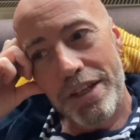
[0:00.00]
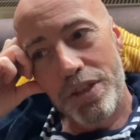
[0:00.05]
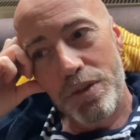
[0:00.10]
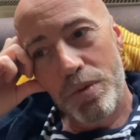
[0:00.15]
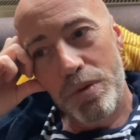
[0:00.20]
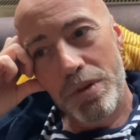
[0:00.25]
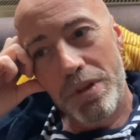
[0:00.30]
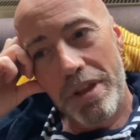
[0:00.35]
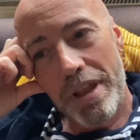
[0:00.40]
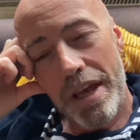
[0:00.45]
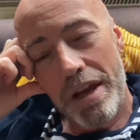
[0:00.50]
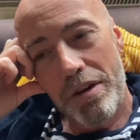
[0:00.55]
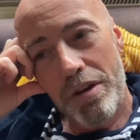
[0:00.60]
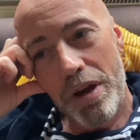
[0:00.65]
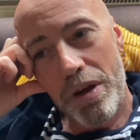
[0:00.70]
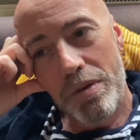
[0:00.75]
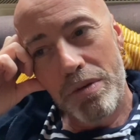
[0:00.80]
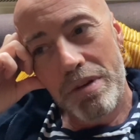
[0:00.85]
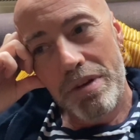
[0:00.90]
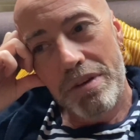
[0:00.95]
do all of their
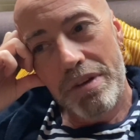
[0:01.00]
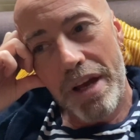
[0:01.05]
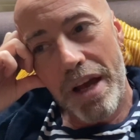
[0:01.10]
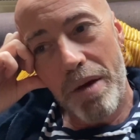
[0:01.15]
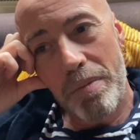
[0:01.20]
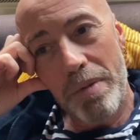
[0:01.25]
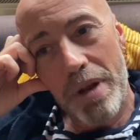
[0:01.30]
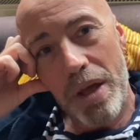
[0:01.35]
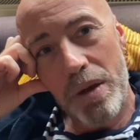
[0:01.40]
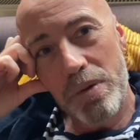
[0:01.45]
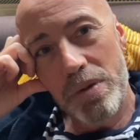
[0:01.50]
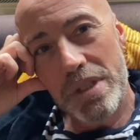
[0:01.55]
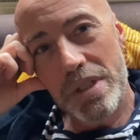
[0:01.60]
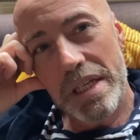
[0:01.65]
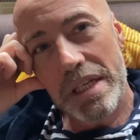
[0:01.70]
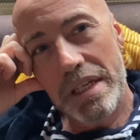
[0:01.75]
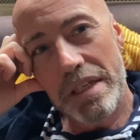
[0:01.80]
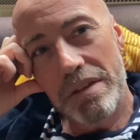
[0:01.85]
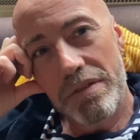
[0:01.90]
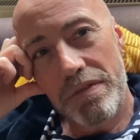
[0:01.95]
own
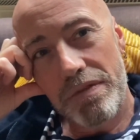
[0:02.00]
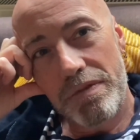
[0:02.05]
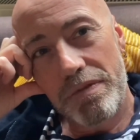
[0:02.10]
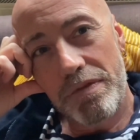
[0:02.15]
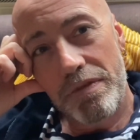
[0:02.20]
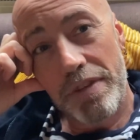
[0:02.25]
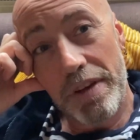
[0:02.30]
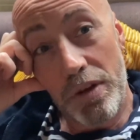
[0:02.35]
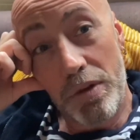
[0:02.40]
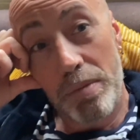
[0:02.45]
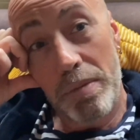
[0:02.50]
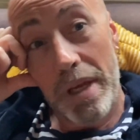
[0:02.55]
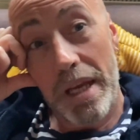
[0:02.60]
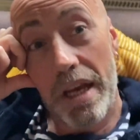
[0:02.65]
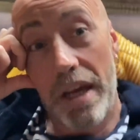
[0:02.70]
uploading and filming.